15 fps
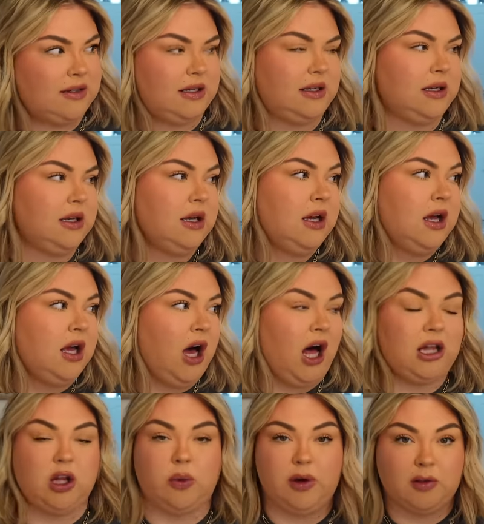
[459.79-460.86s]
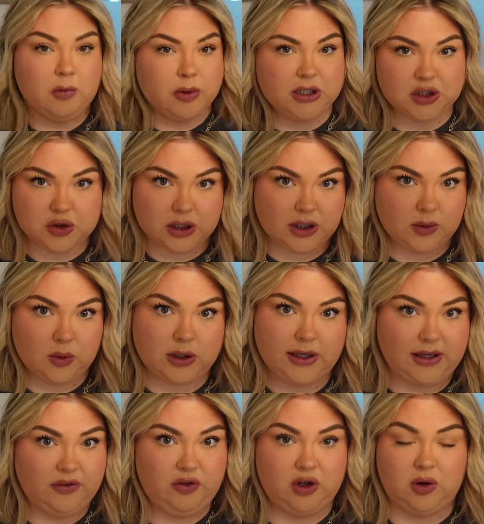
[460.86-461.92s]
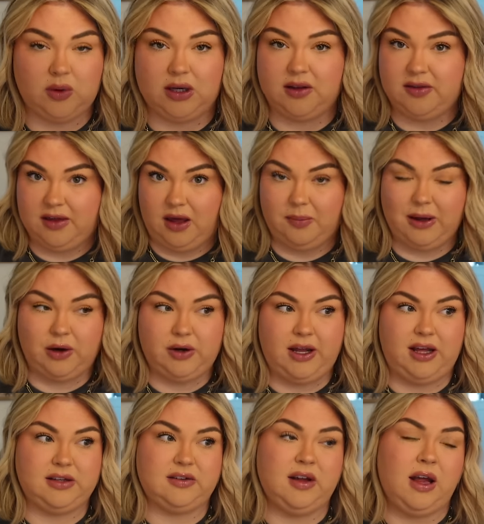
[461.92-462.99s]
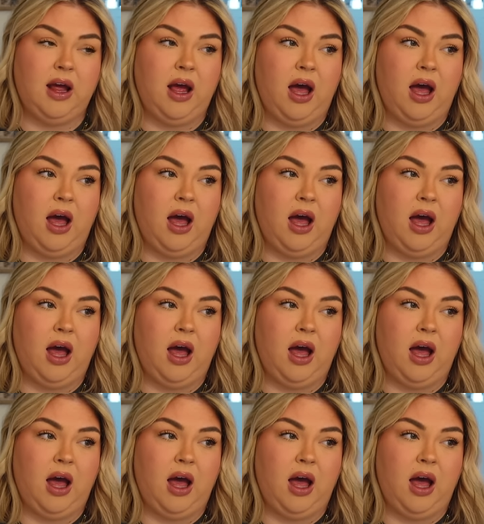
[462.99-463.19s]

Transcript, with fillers: And I'll always put a trigger warning if you don't want to see about it.